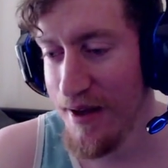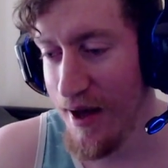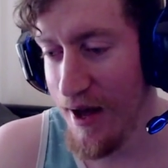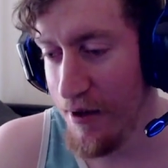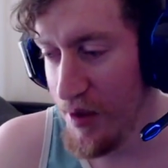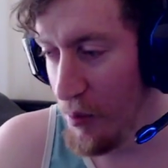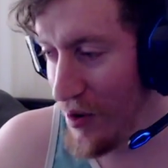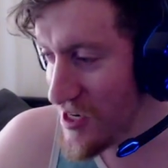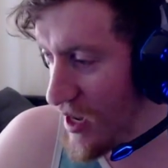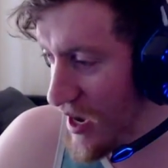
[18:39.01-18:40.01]
Um, it
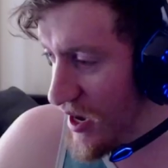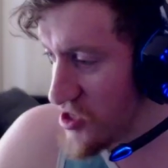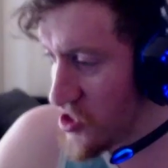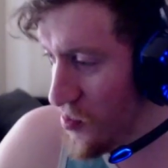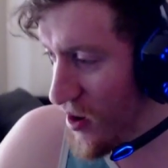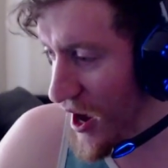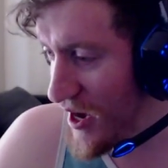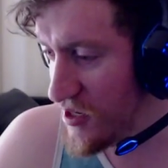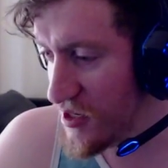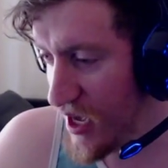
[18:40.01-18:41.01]
wasn't a super high
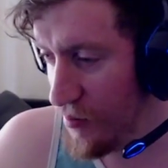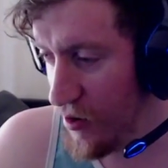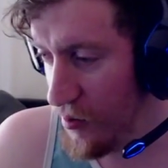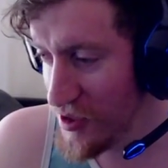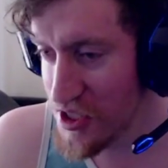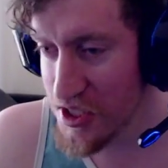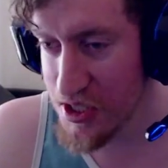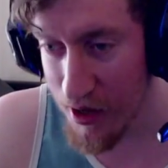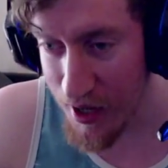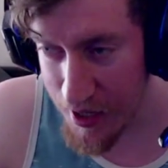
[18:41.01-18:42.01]
end camera, which is
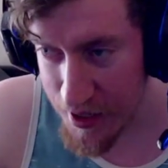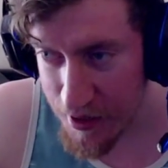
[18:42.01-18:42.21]
good,